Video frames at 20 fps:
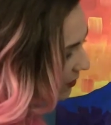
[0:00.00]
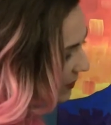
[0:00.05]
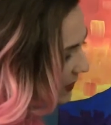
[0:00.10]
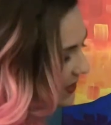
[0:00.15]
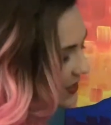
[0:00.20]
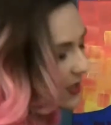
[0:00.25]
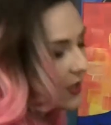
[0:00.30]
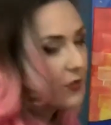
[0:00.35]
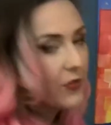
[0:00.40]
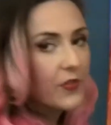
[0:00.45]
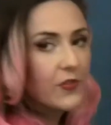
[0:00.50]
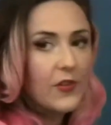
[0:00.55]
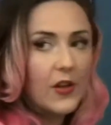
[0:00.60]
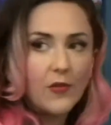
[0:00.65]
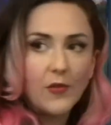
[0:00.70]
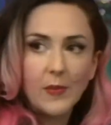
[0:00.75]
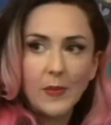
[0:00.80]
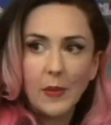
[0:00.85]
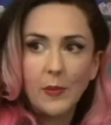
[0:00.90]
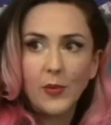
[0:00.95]
of myself if I
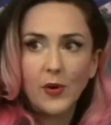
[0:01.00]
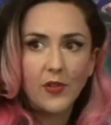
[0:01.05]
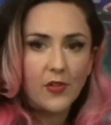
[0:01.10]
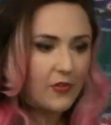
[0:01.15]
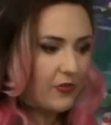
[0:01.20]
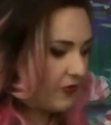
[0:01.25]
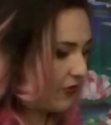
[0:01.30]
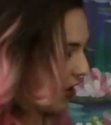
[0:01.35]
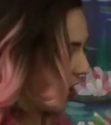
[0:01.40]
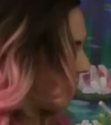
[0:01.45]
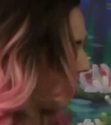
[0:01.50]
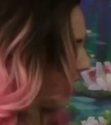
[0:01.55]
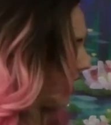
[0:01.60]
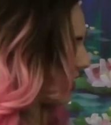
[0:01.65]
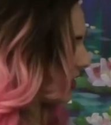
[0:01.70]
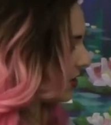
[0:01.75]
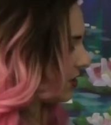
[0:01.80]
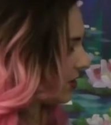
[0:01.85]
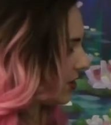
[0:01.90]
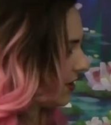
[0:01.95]
remember the far
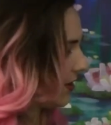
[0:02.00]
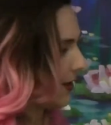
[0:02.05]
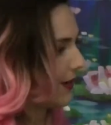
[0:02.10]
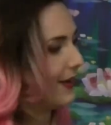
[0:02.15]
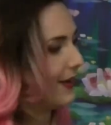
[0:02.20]
edge.